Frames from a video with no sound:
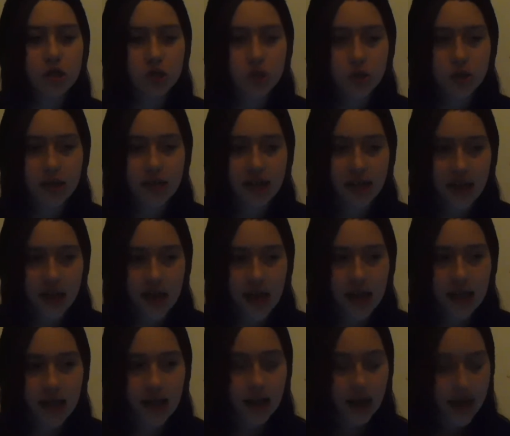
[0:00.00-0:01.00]
green,
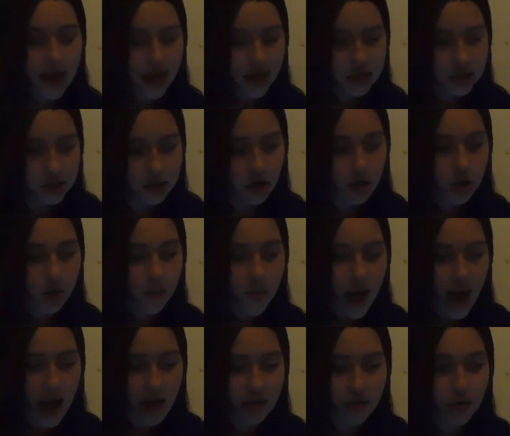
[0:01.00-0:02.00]
and then I asked to go to the
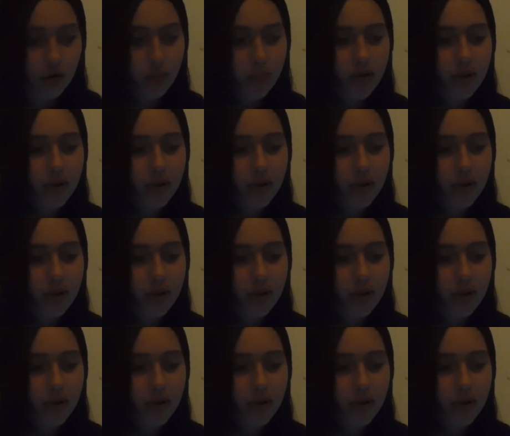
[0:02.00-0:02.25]
bathroom,